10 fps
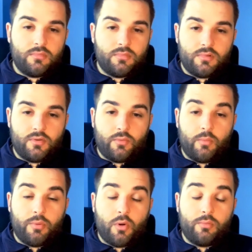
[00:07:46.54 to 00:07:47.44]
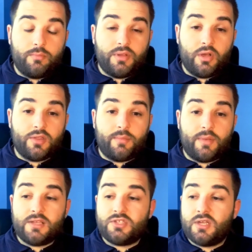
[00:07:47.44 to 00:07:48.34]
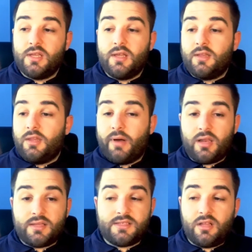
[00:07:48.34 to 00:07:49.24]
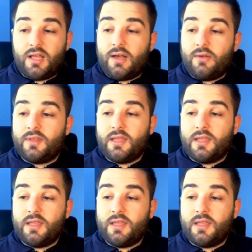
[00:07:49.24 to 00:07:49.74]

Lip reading: they will both be on the bench. Dybala's still out,